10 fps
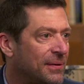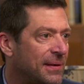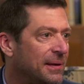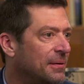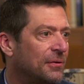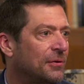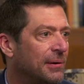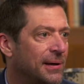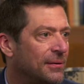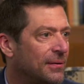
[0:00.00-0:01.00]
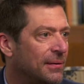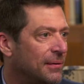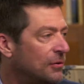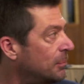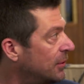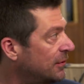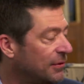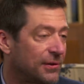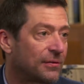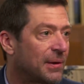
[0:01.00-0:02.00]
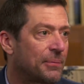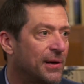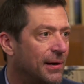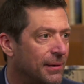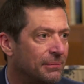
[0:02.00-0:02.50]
at the end of the strings, and those boys are just up there